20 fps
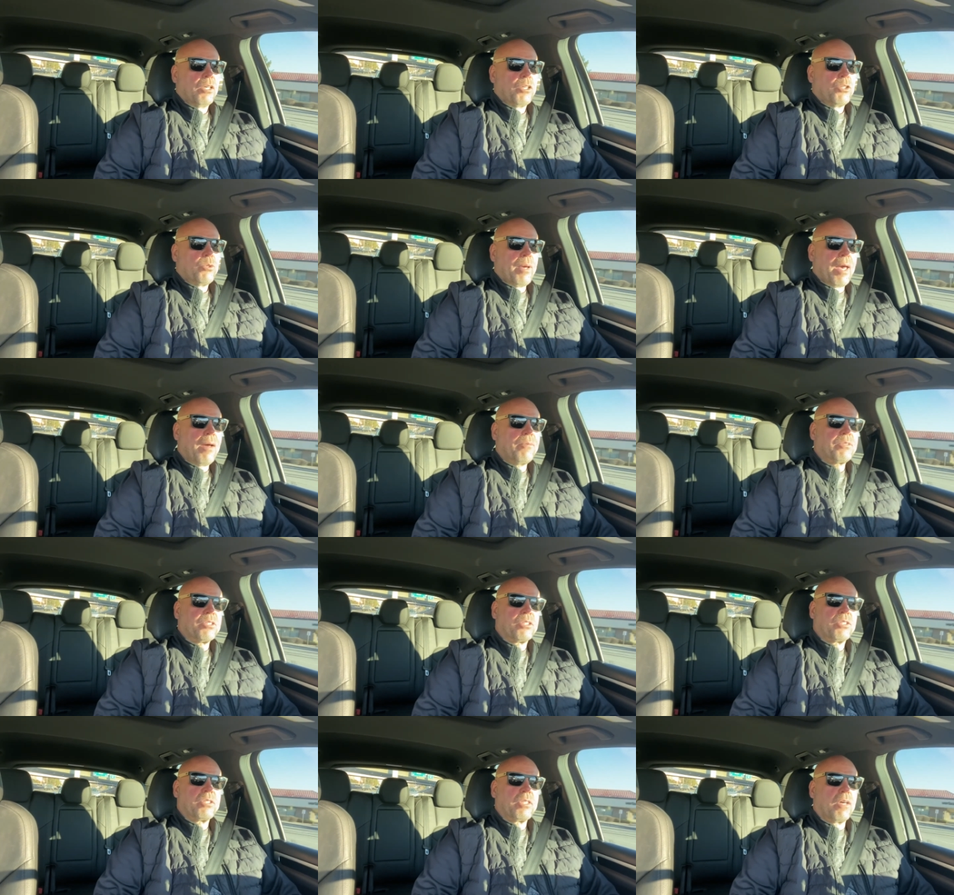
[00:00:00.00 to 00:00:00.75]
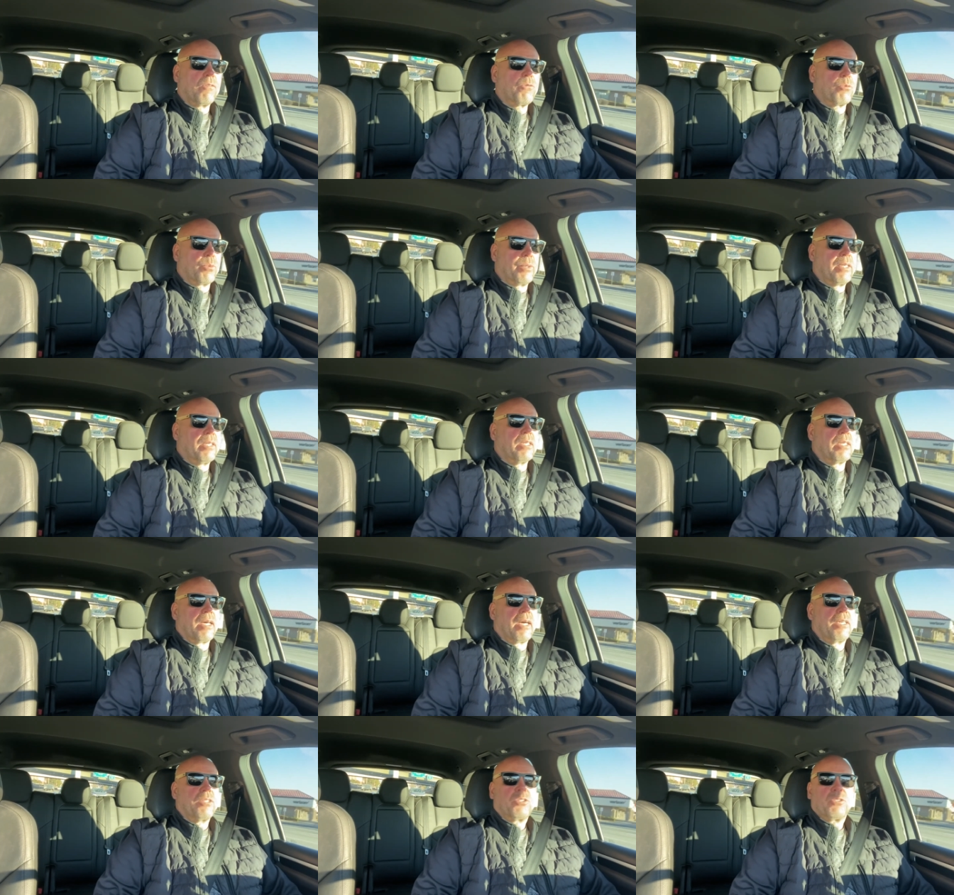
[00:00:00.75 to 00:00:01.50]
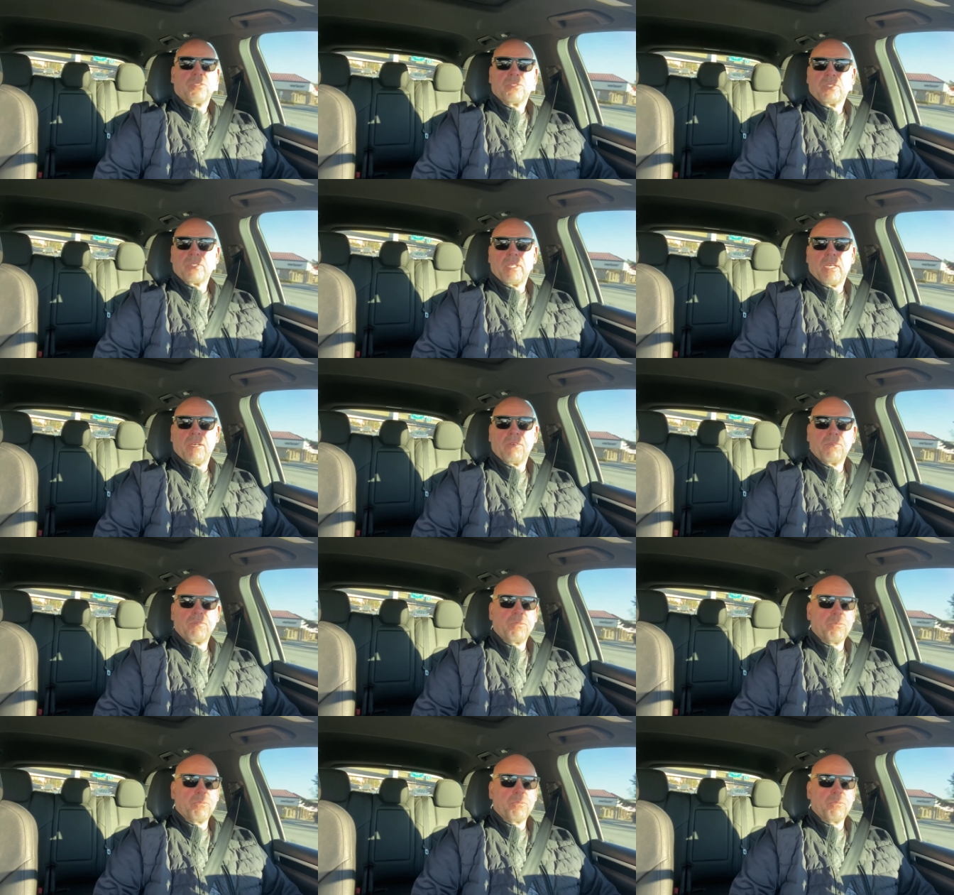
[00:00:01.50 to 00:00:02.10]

You have to self-realize yourself.